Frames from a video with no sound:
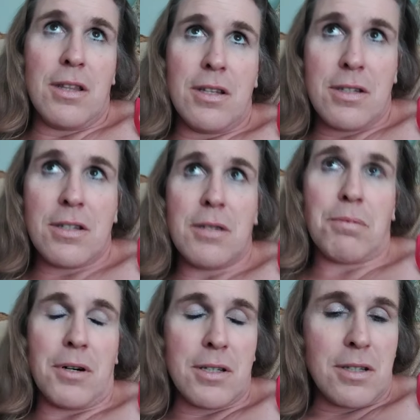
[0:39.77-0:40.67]
This is a
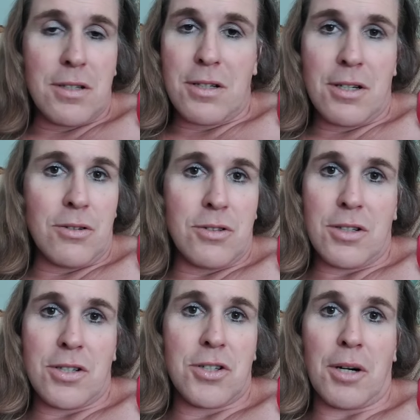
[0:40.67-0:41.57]
process you don't
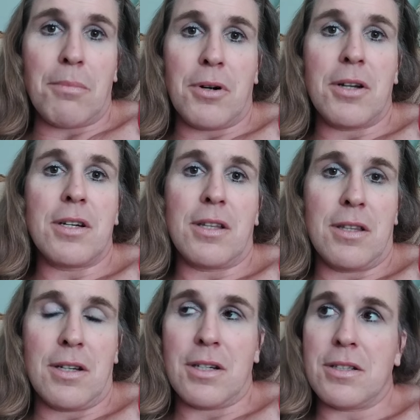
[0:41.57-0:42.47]
just jump onto
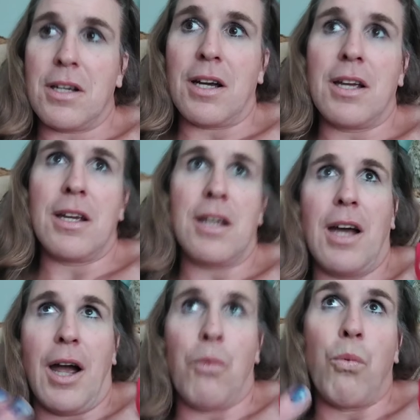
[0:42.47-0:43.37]
things. I
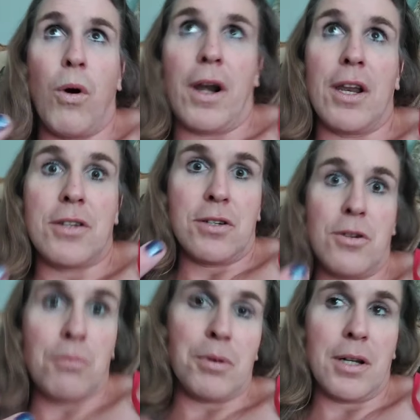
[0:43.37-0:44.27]
I wanted
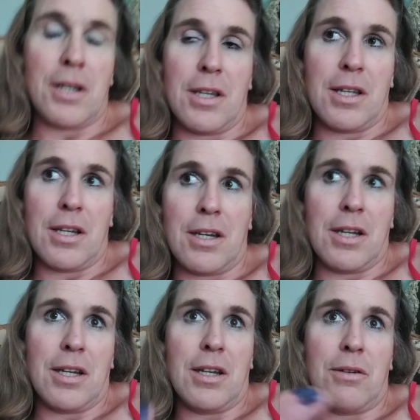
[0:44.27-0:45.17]
to, but then
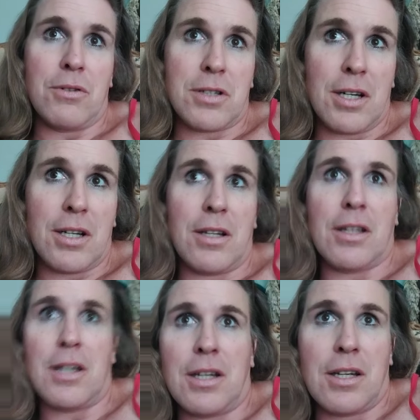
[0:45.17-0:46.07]
it, it was kind of
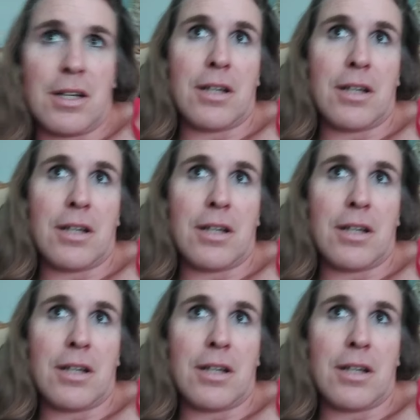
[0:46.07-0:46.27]
like